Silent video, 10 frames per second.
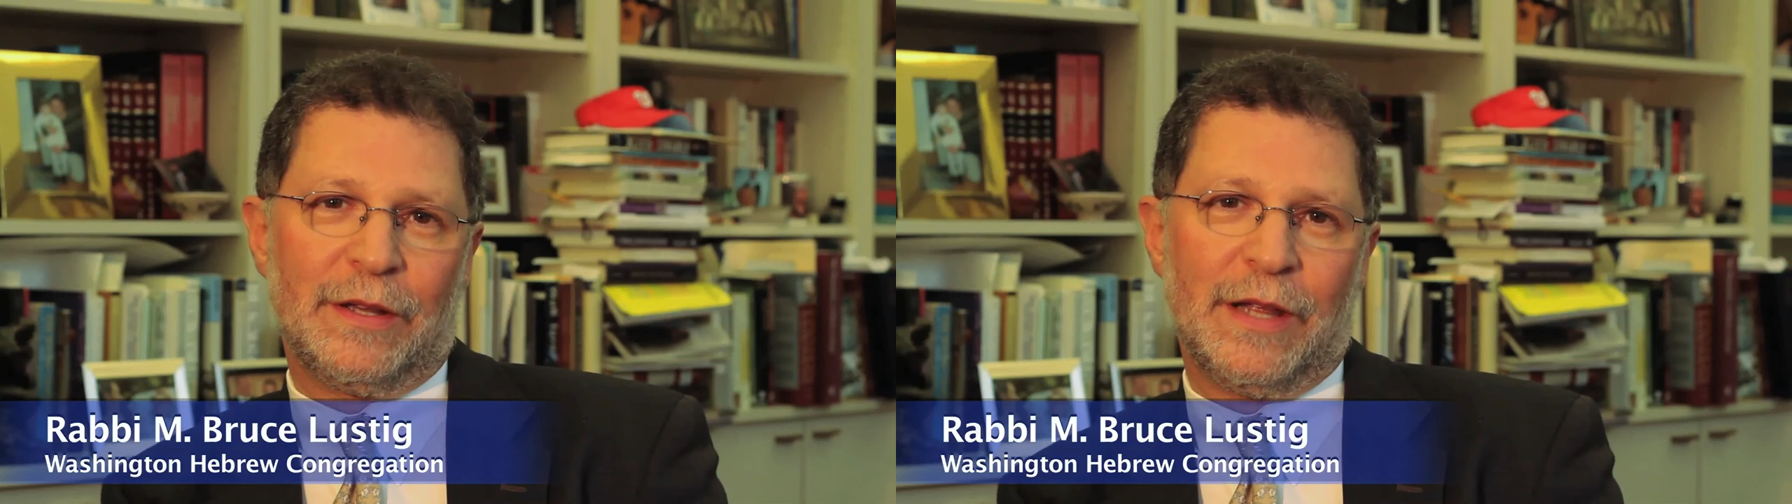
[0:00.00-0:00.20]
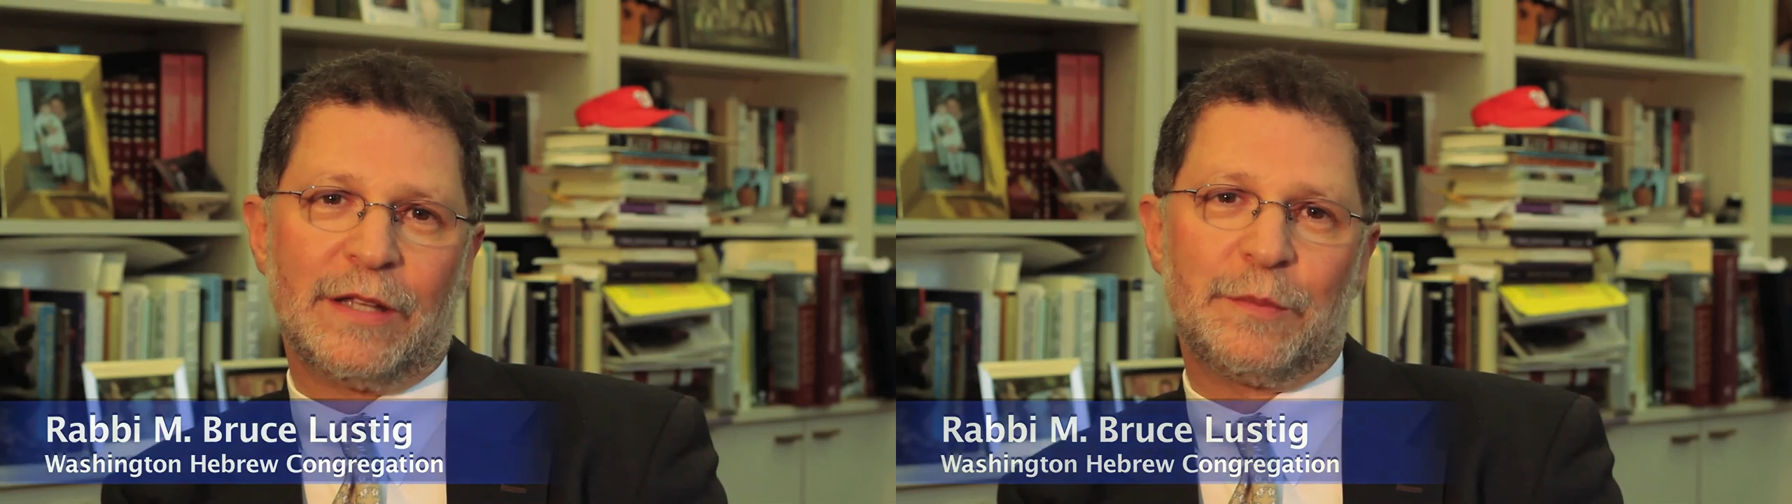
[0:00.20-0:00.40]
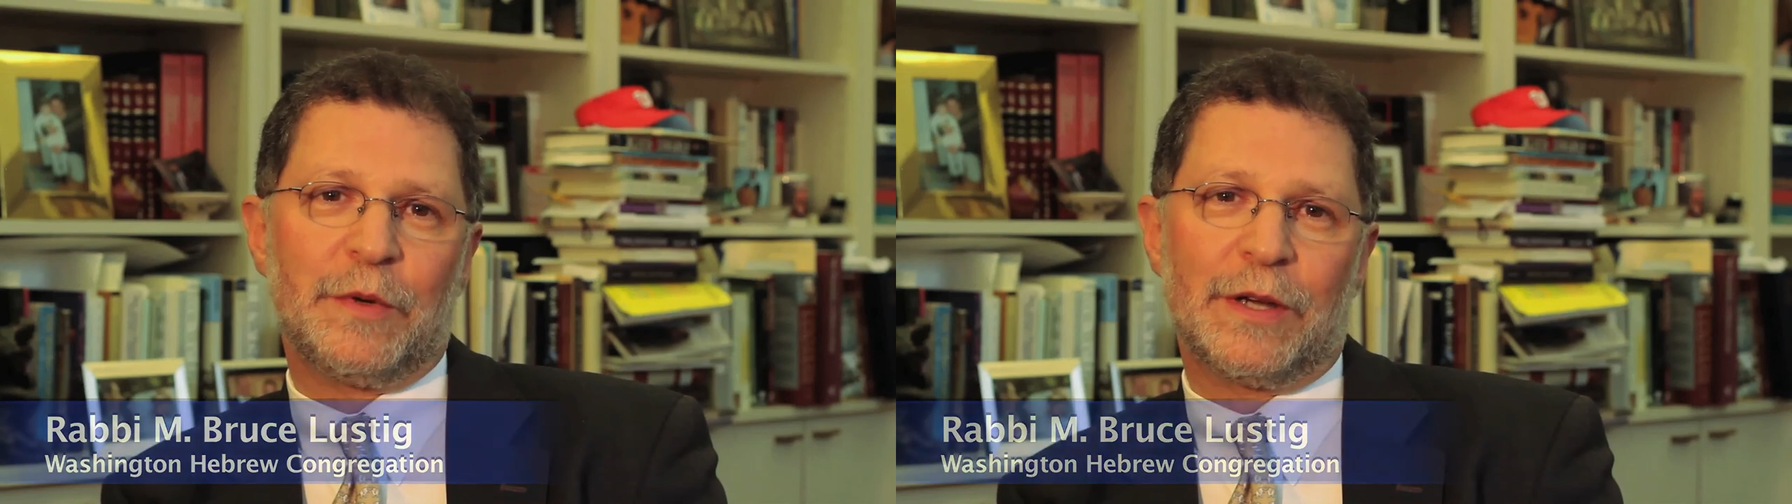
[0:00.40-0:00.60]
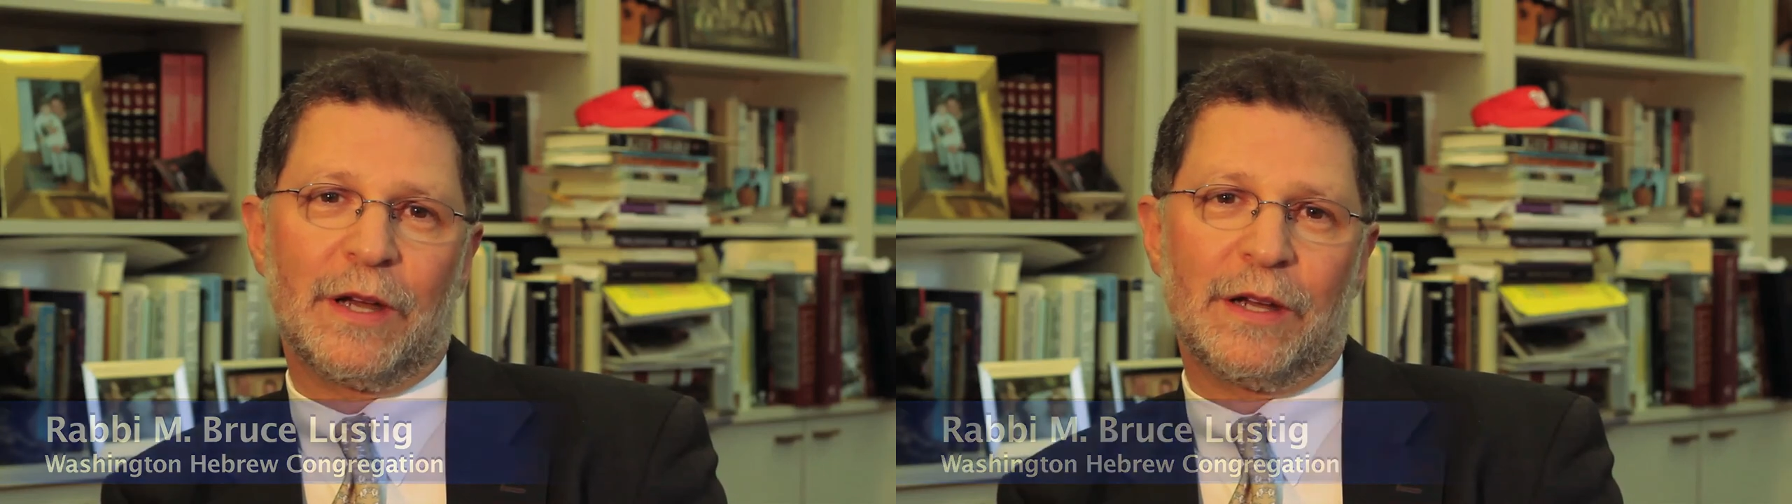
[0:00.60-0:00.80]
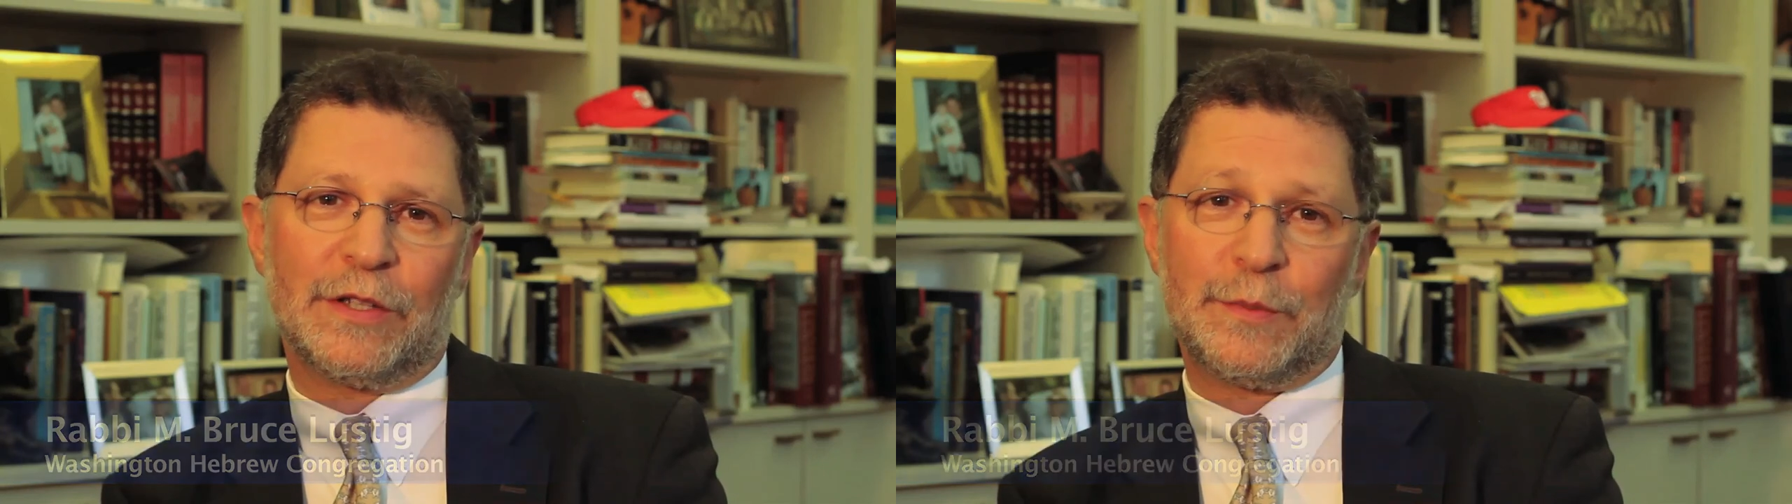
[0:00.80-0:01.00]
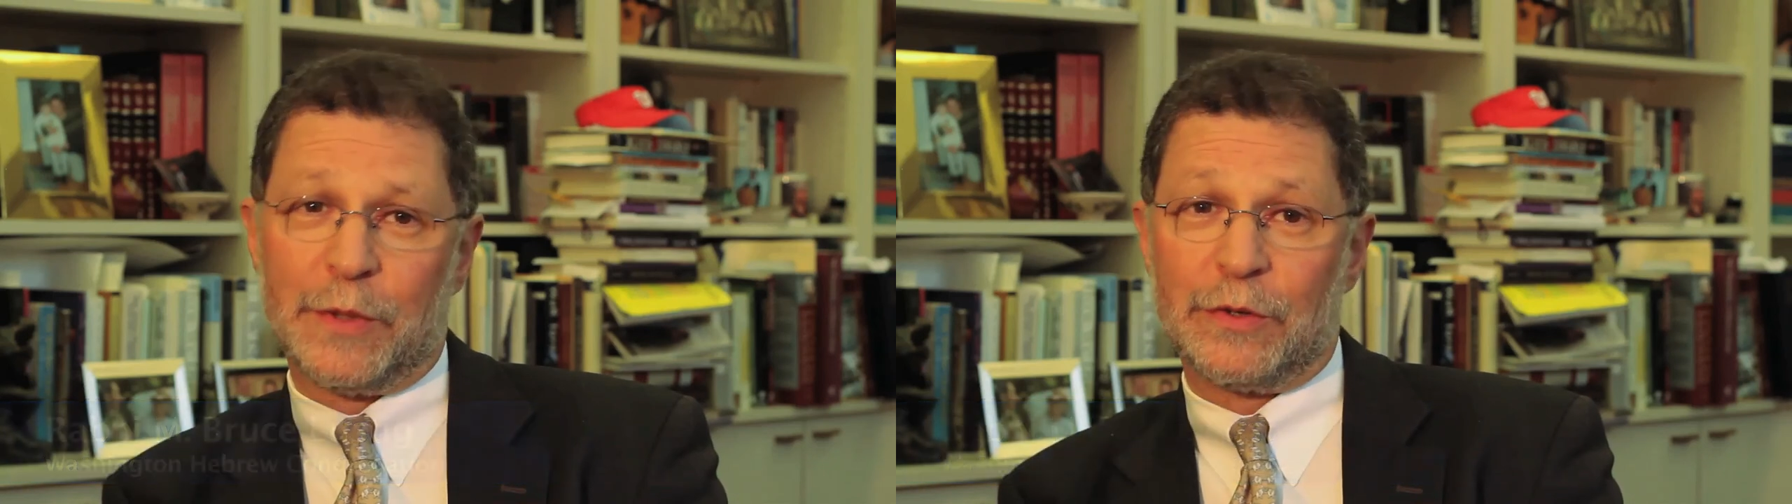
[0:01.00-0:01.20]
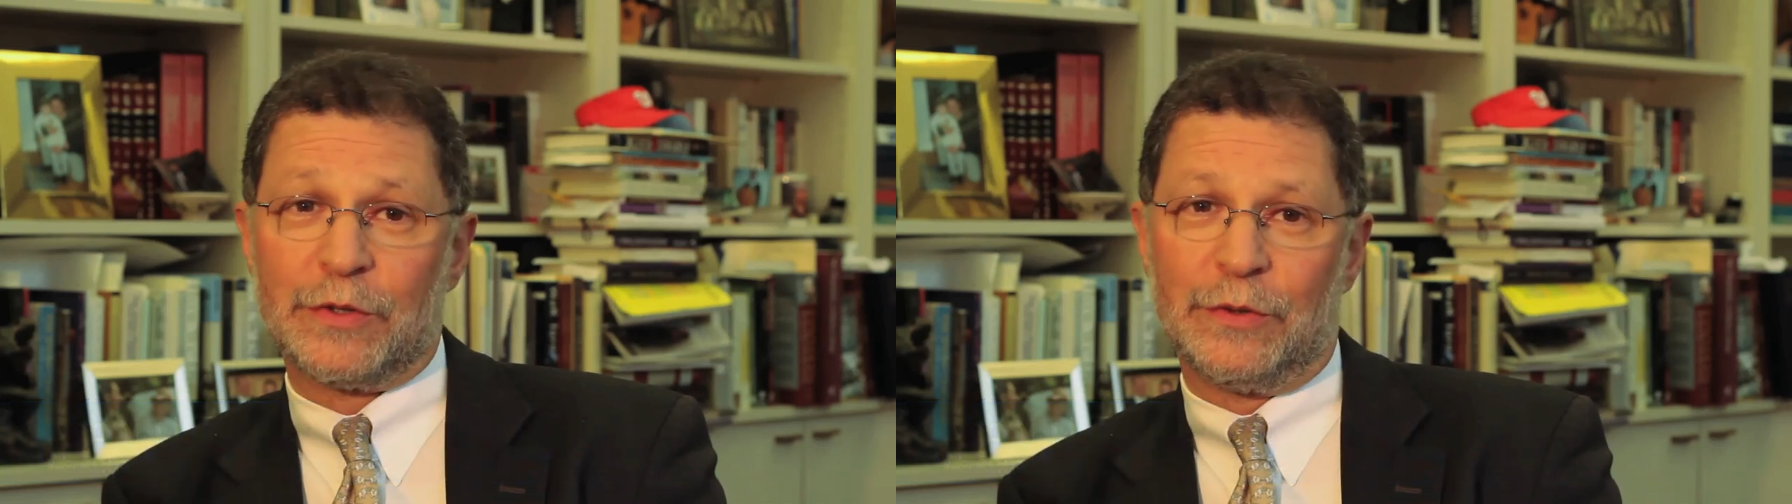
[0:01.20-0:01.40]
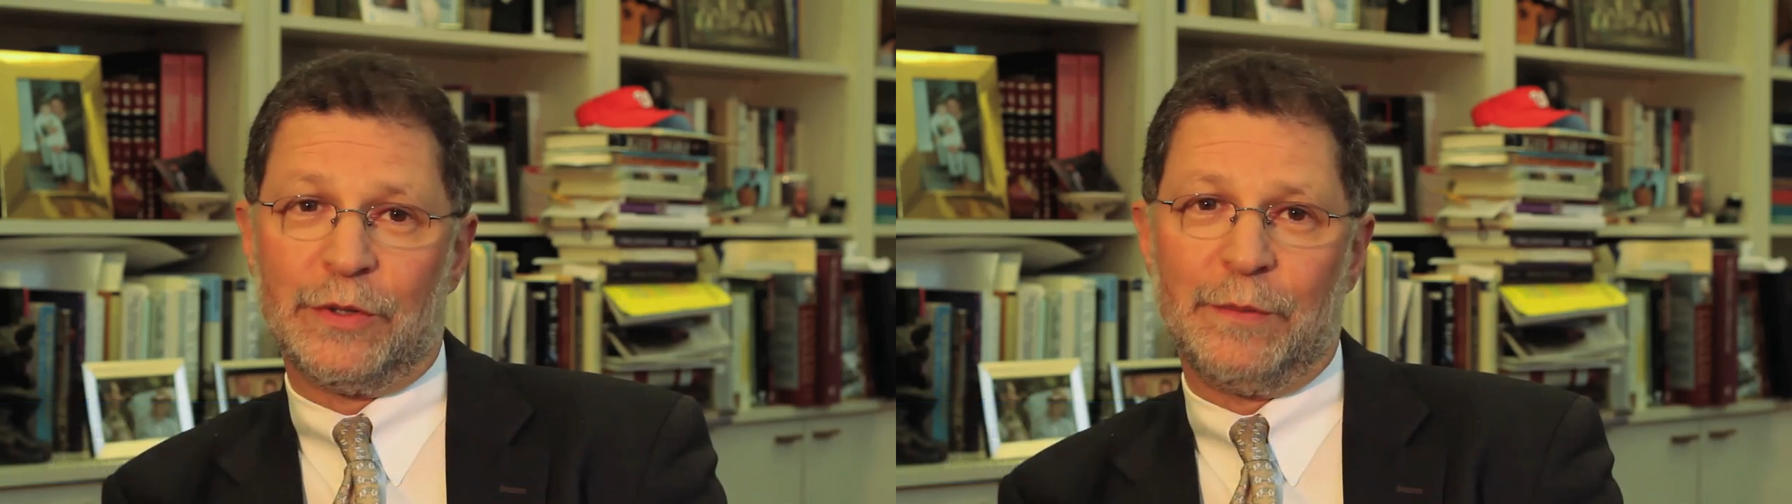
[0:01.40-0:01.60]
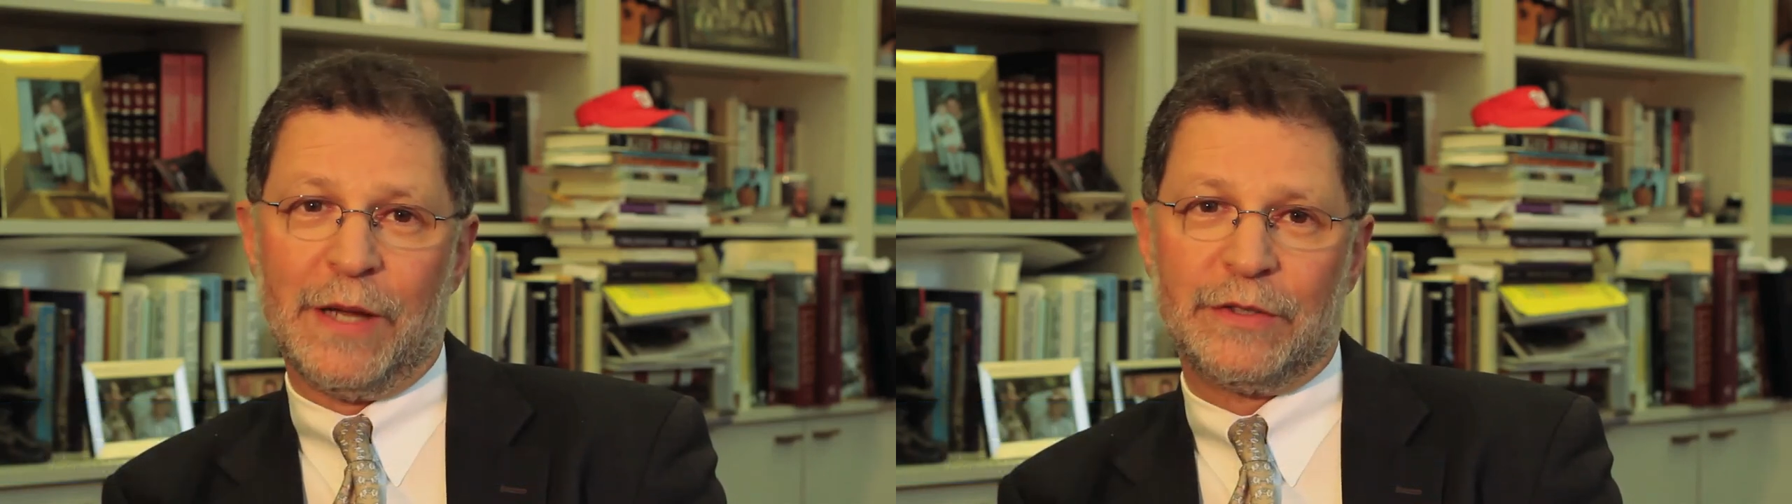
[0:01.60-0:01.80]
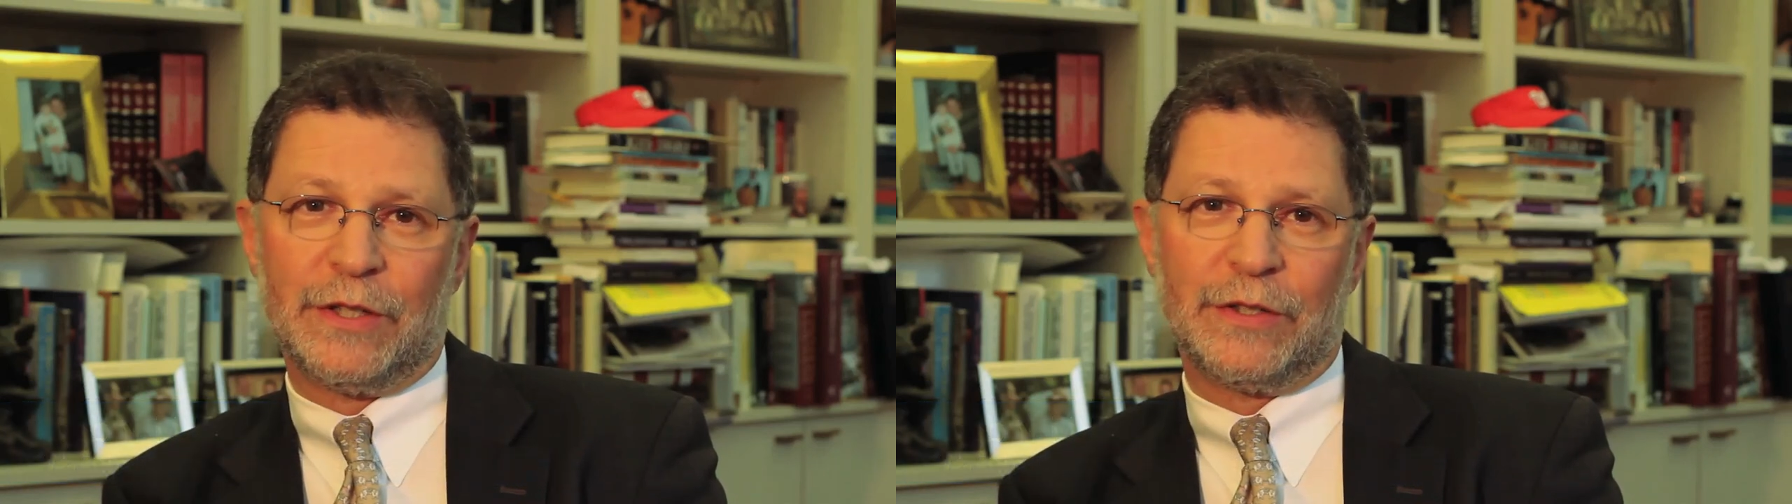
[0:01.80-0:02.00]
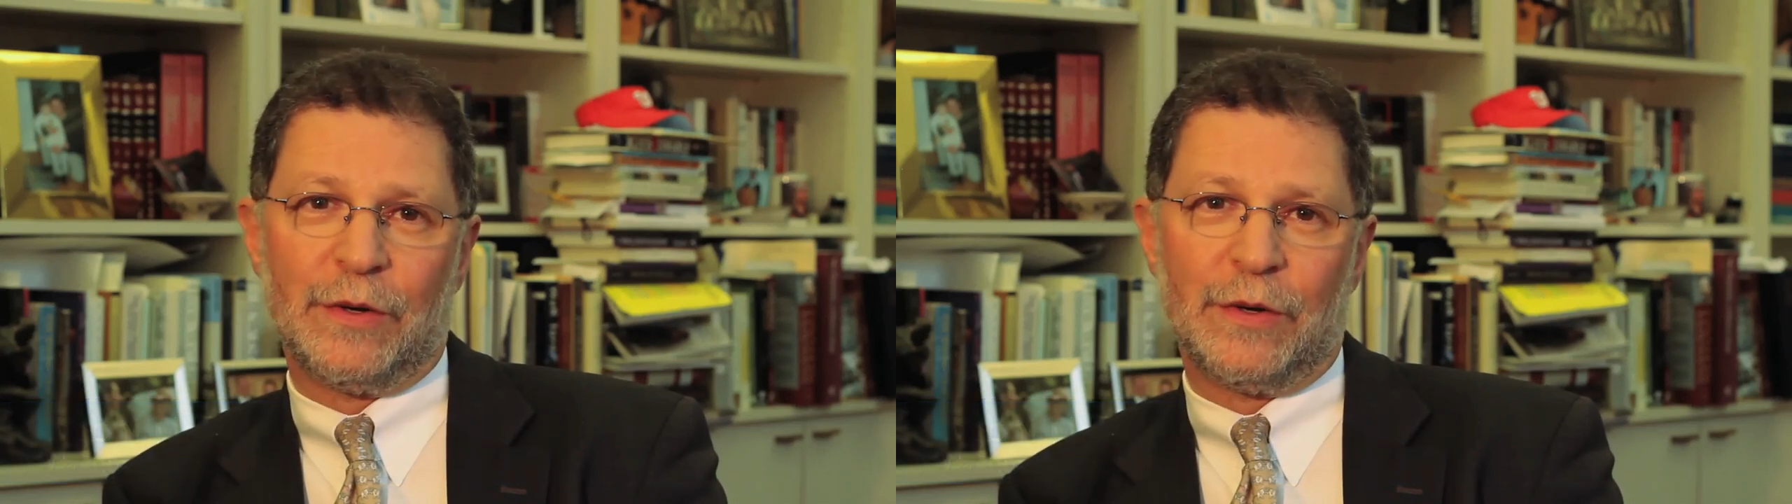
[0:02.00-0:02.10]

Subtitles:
and that's bringing a spiritual dimension